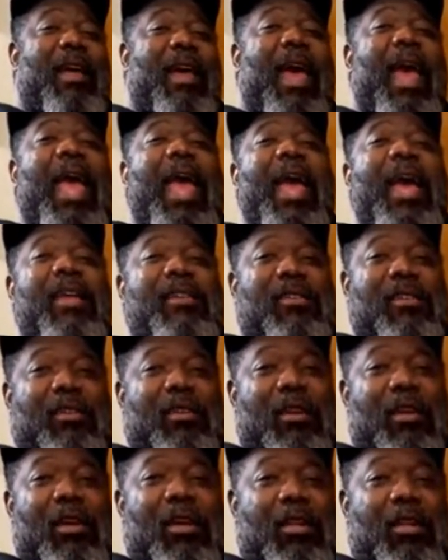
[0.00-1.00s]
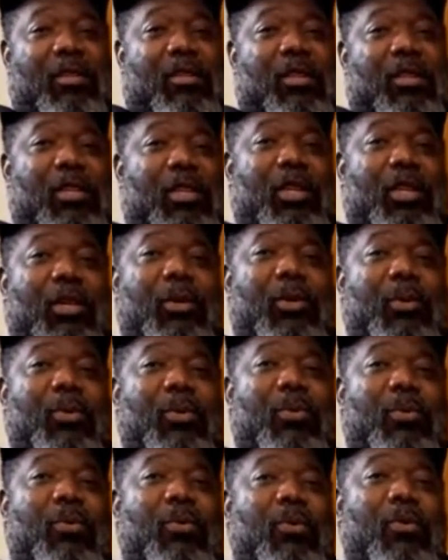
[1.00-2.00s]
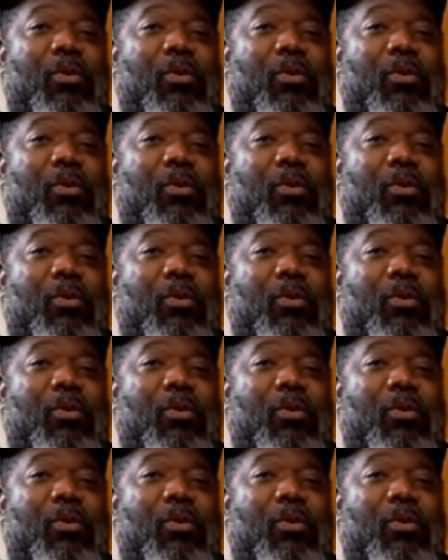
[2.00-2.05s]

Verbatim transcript: asked to do